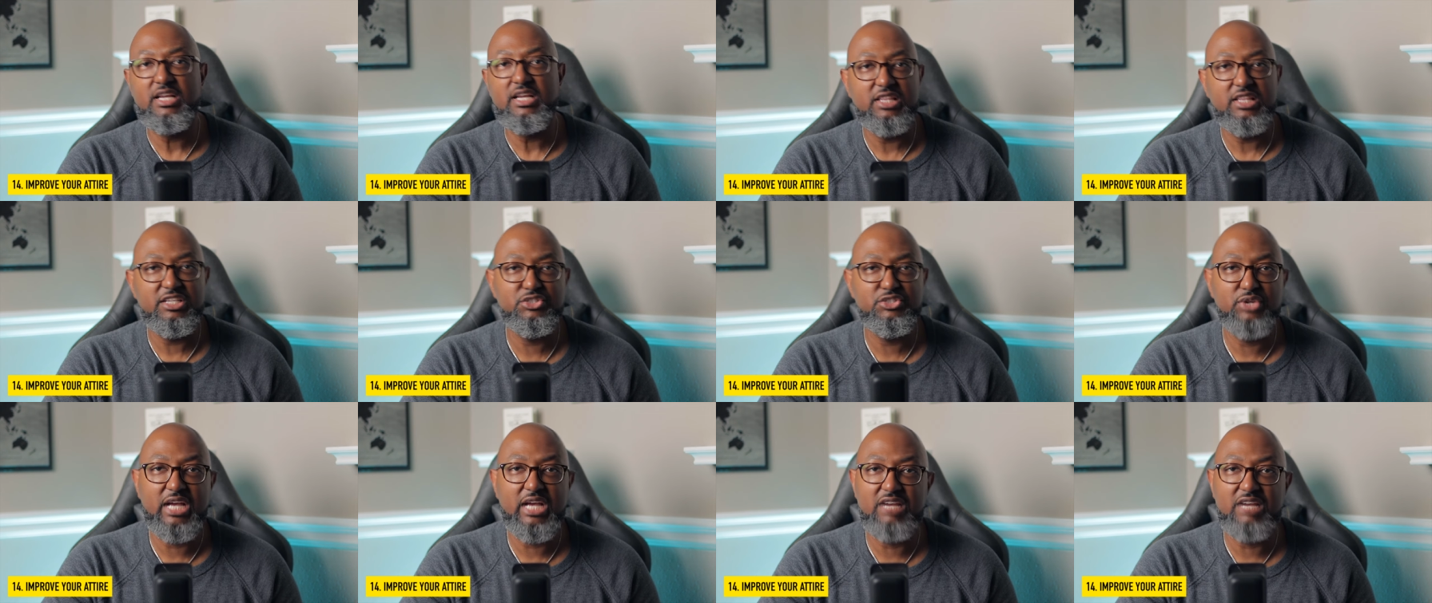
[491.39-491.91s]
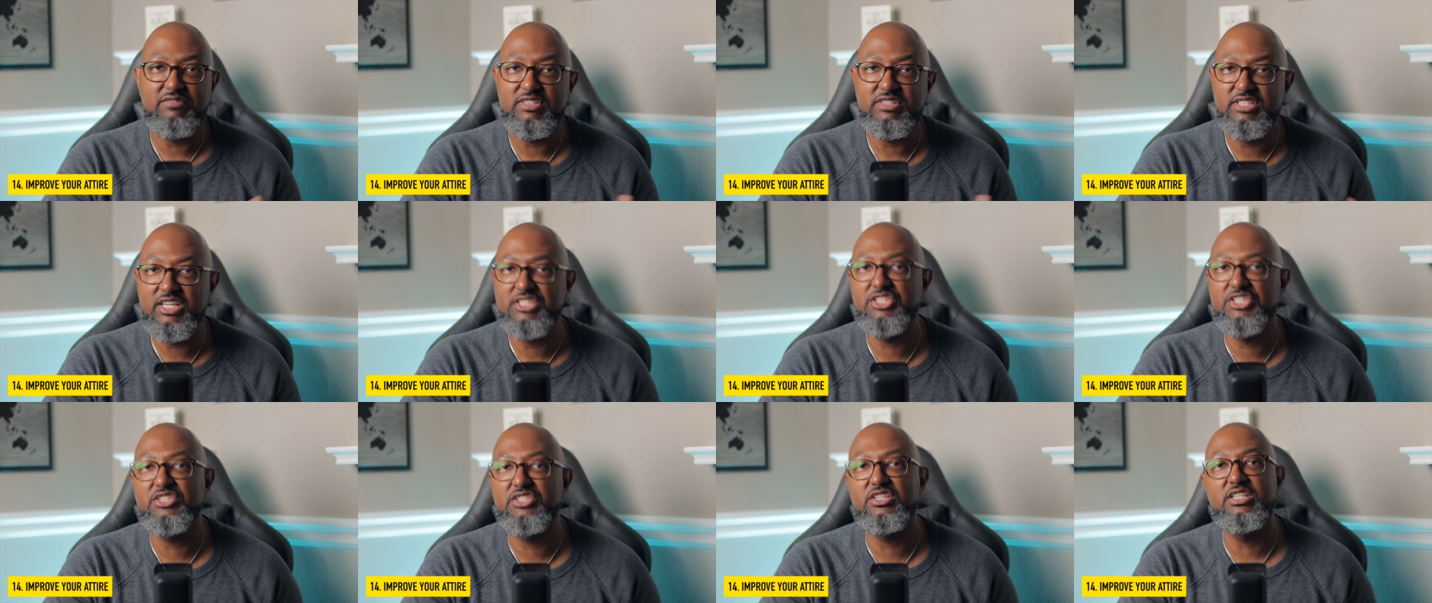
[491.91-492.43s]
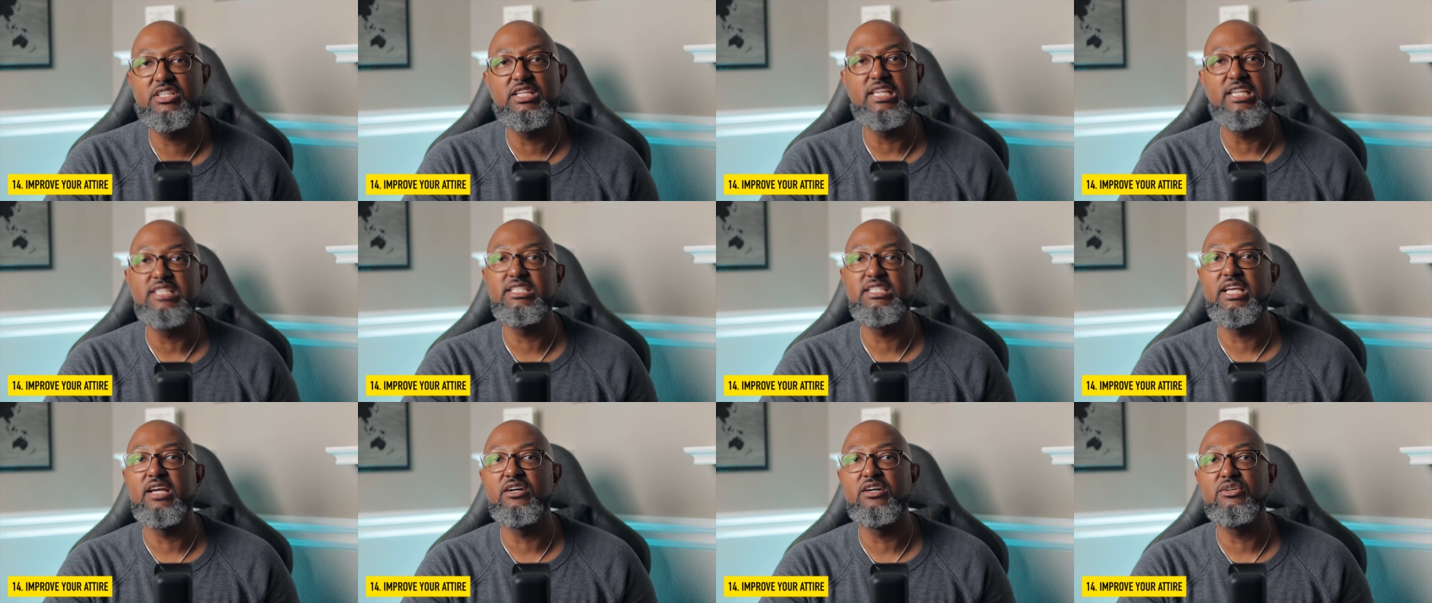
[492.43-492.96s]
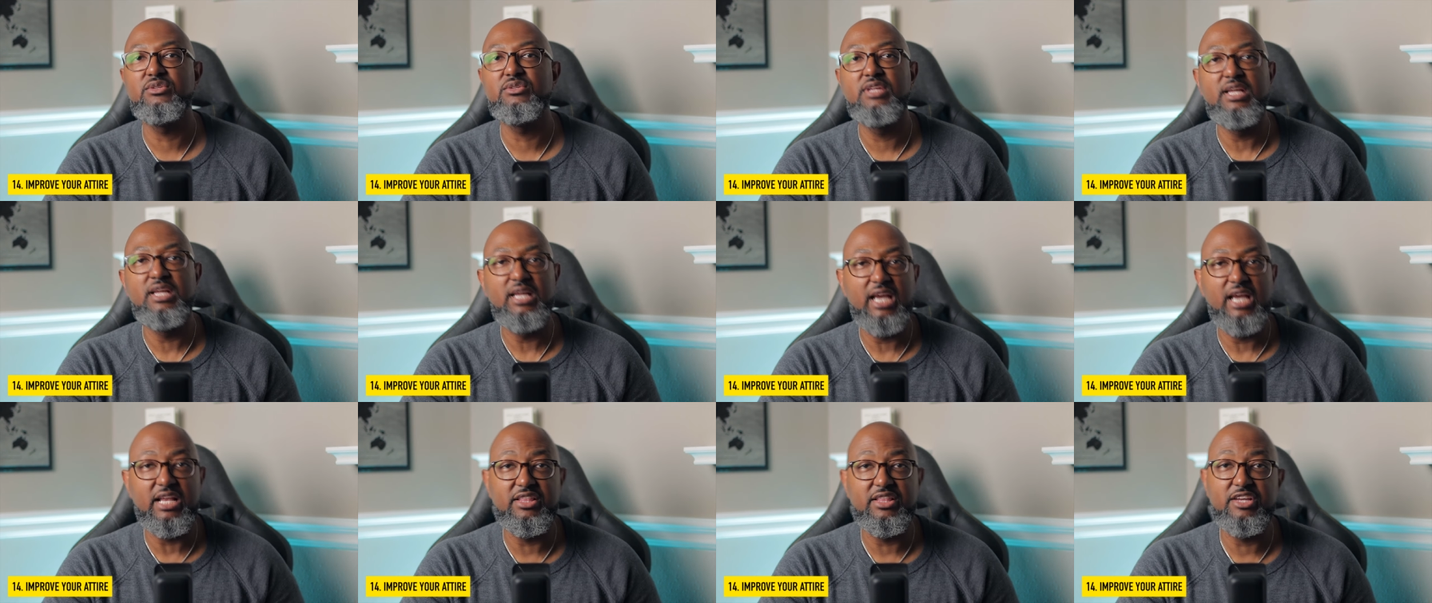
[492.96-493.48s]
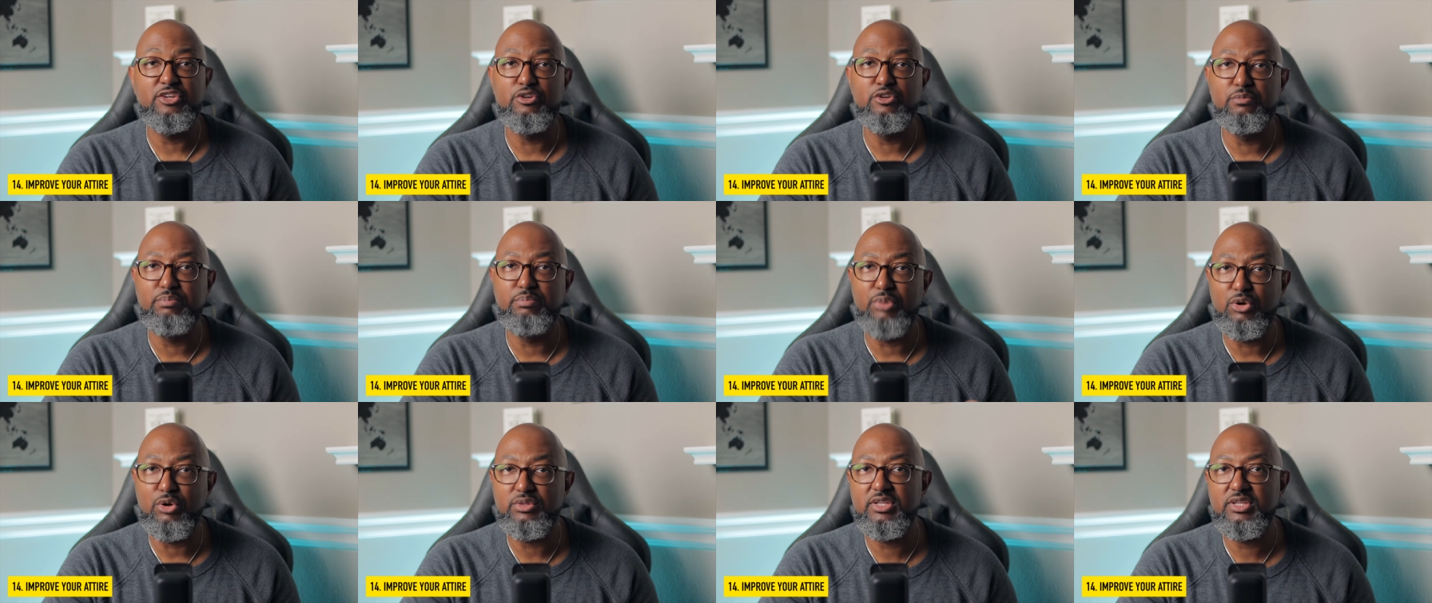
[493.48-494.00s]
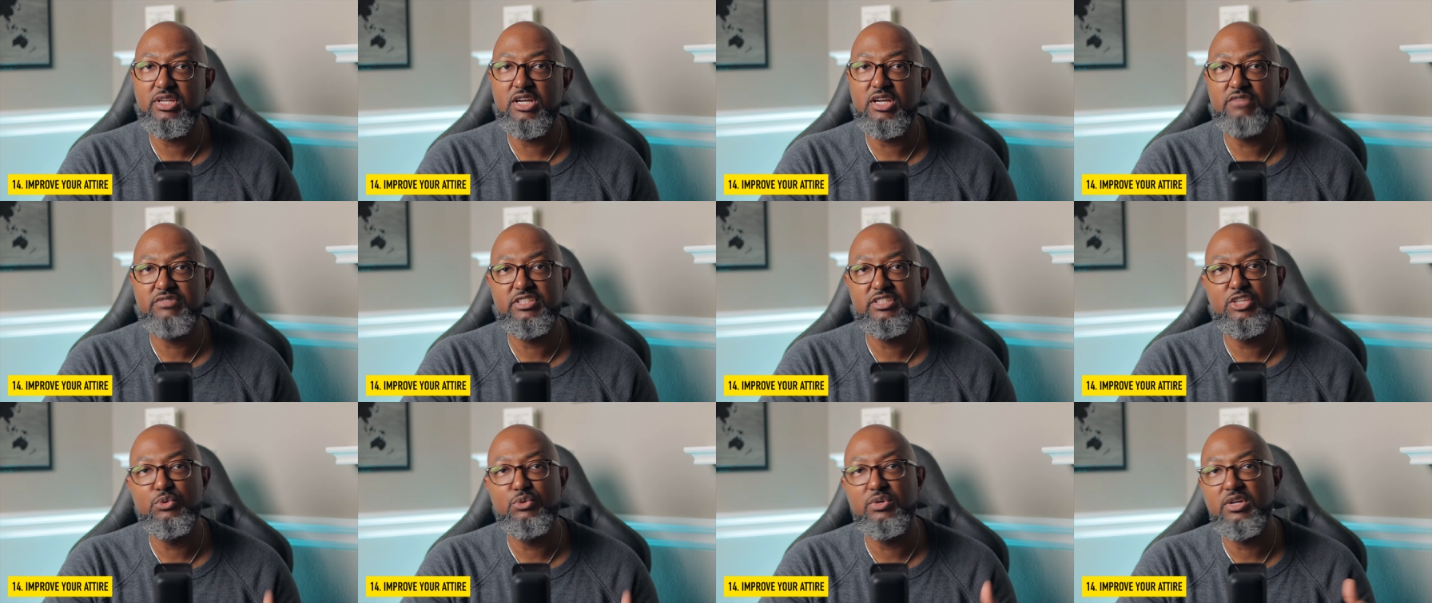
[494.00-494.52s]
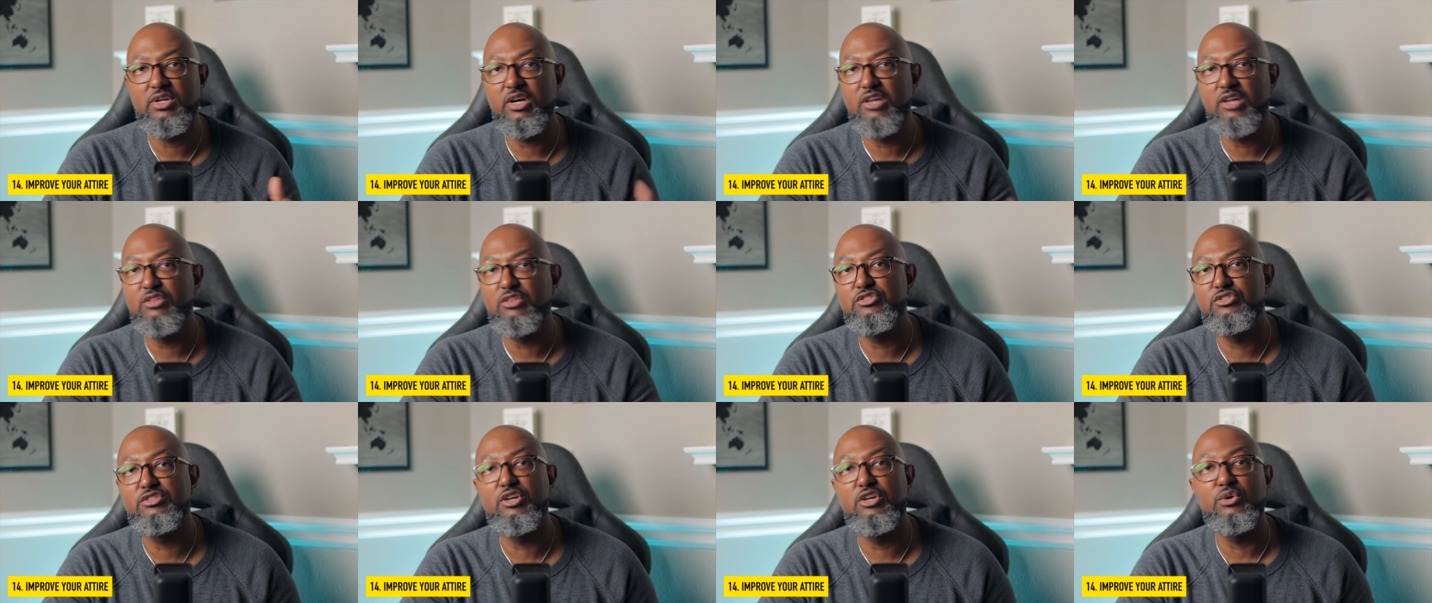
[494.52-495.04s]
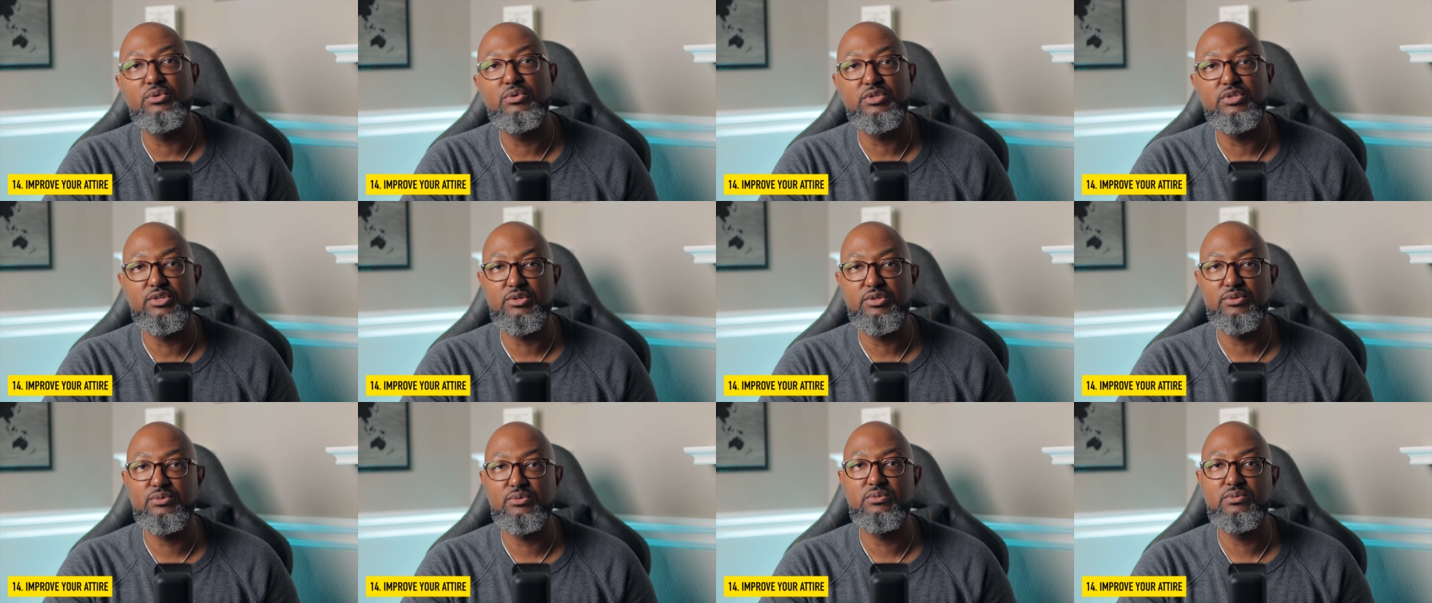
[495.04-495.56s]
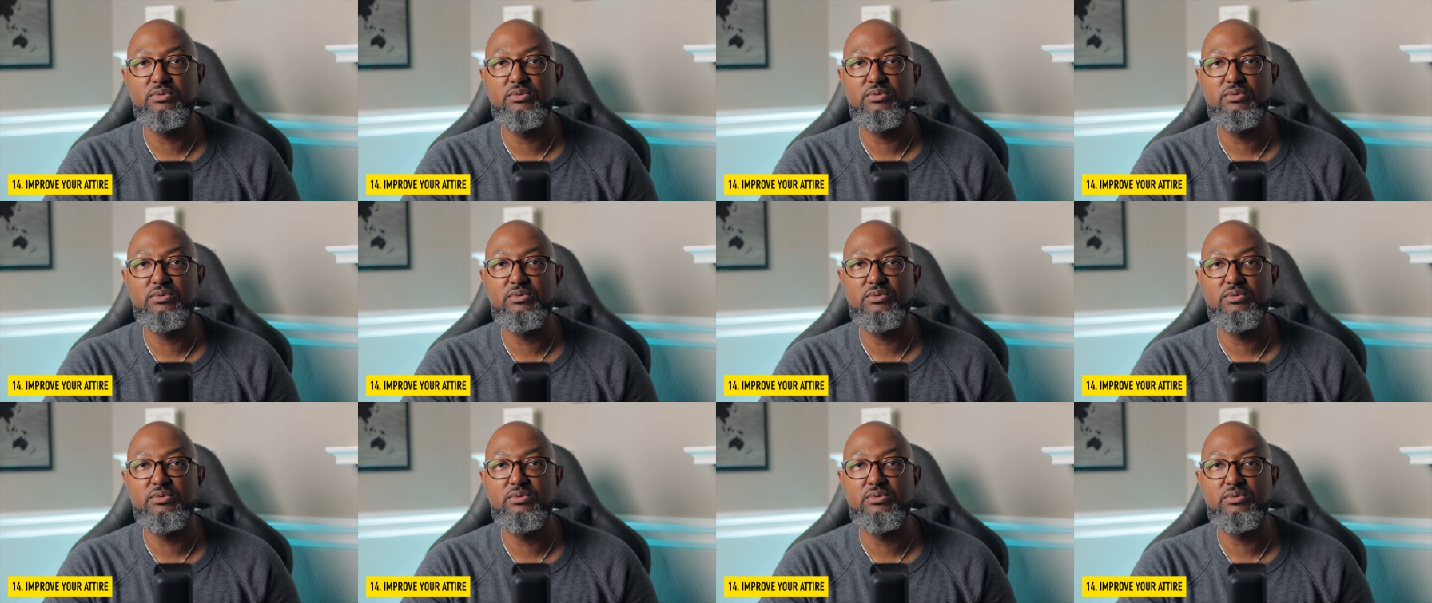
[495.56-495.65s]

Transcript: that you have attention to detail, and that you're bold enough to do what others don't do.